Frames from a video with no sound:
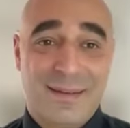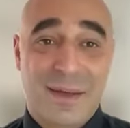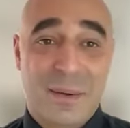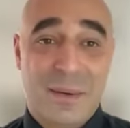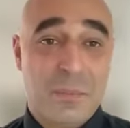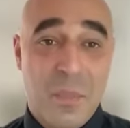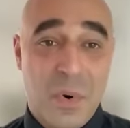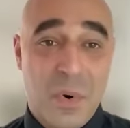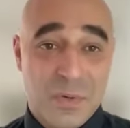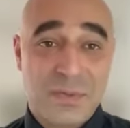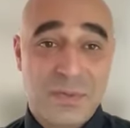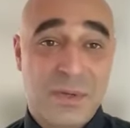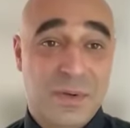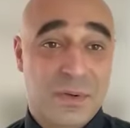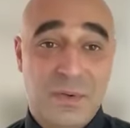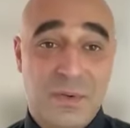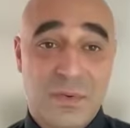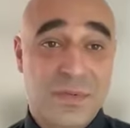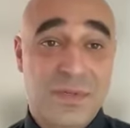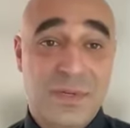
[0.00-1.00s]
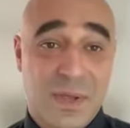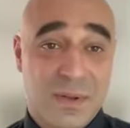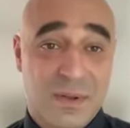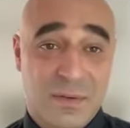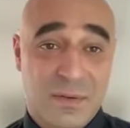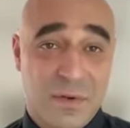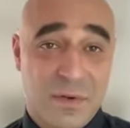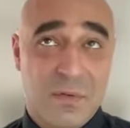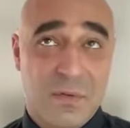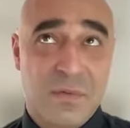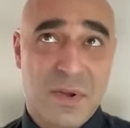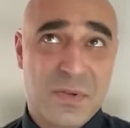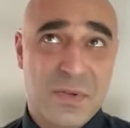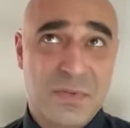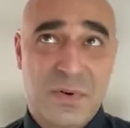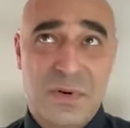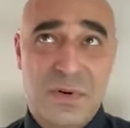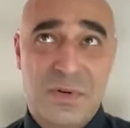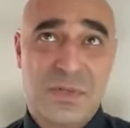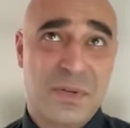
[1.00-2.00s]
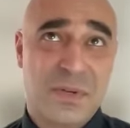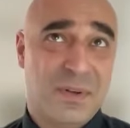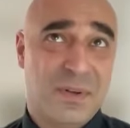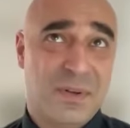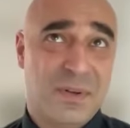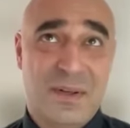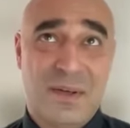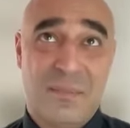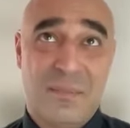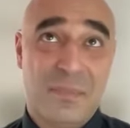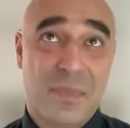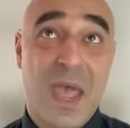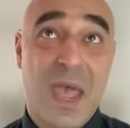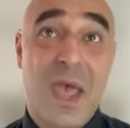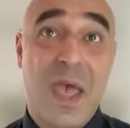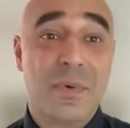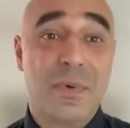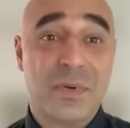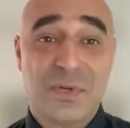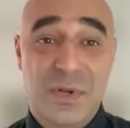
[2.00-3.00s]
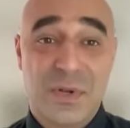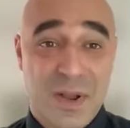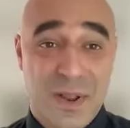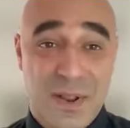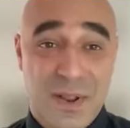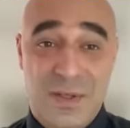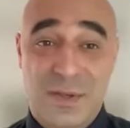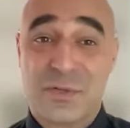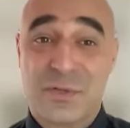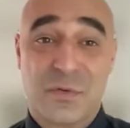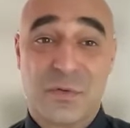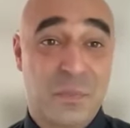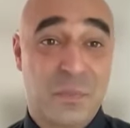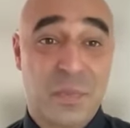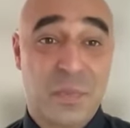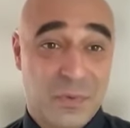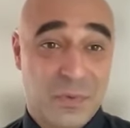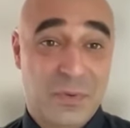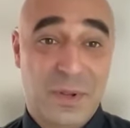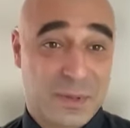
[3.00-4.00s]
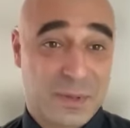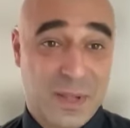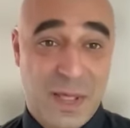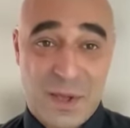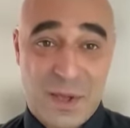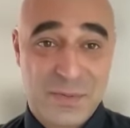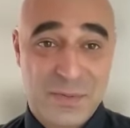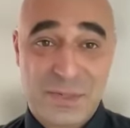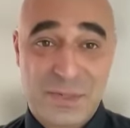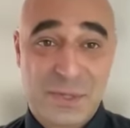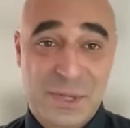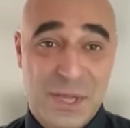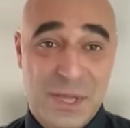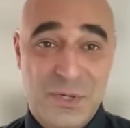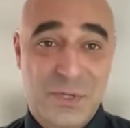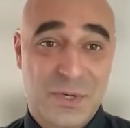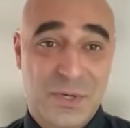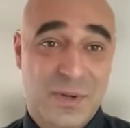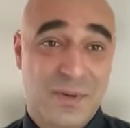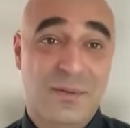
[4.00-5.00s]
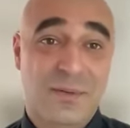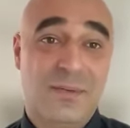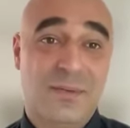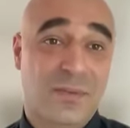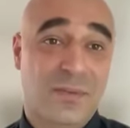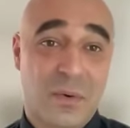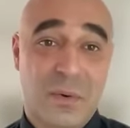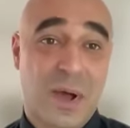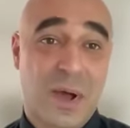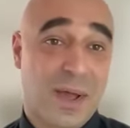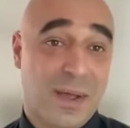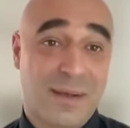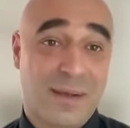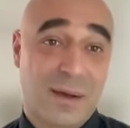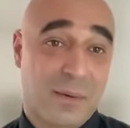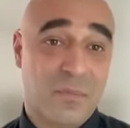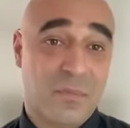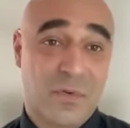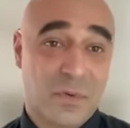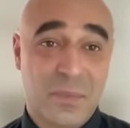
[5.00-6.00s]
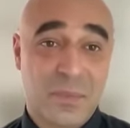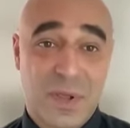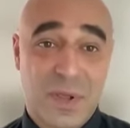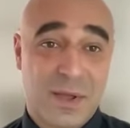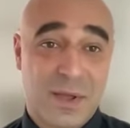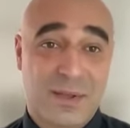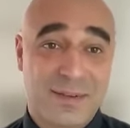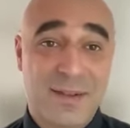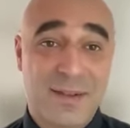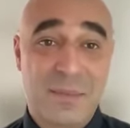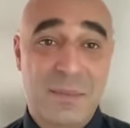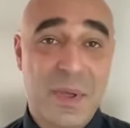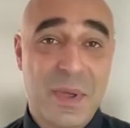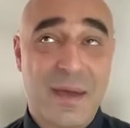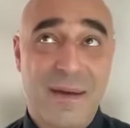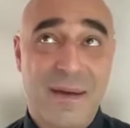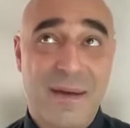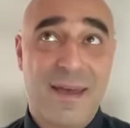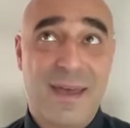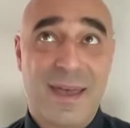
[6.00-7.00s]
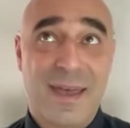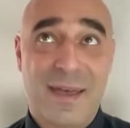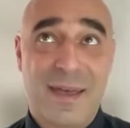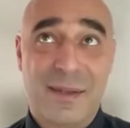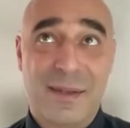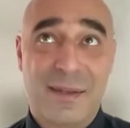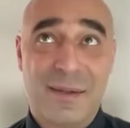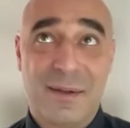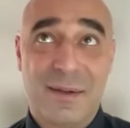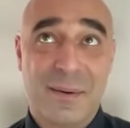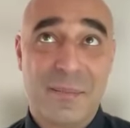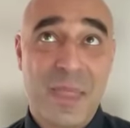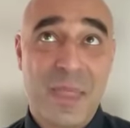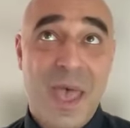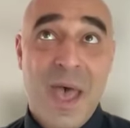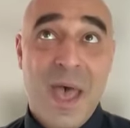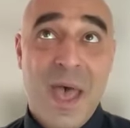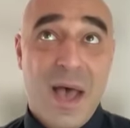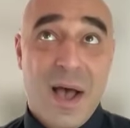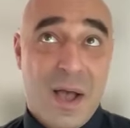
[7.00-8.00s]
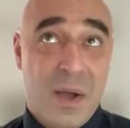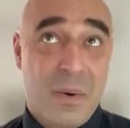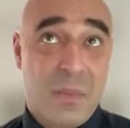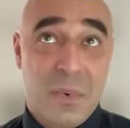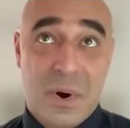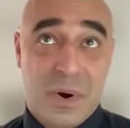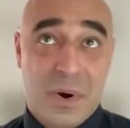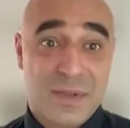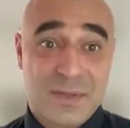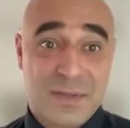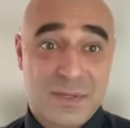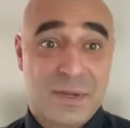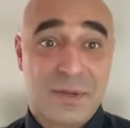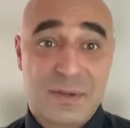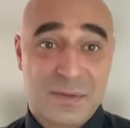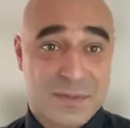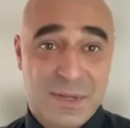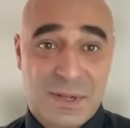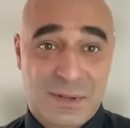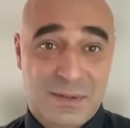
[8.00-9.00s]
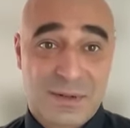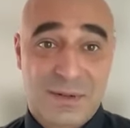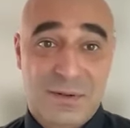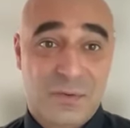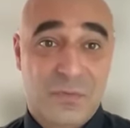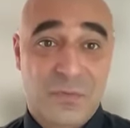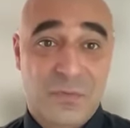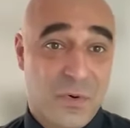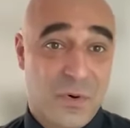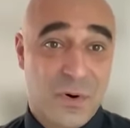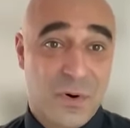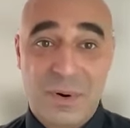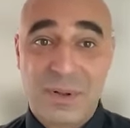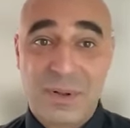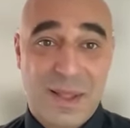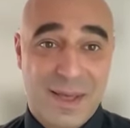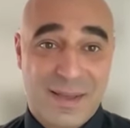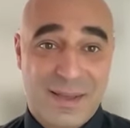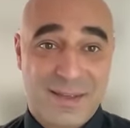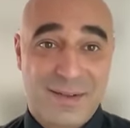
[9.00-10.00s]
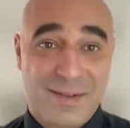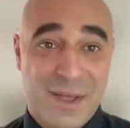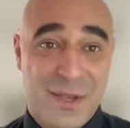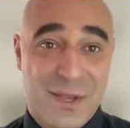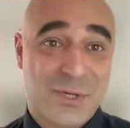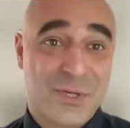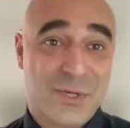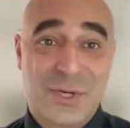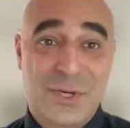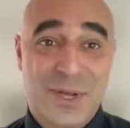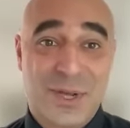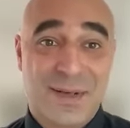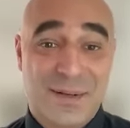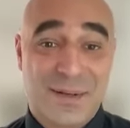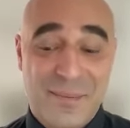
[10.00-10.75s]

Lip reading: I mostly do scientific research in epigenetics of protein glycosylation. So I come from the academia, and I work as a consultant for GlycanAge.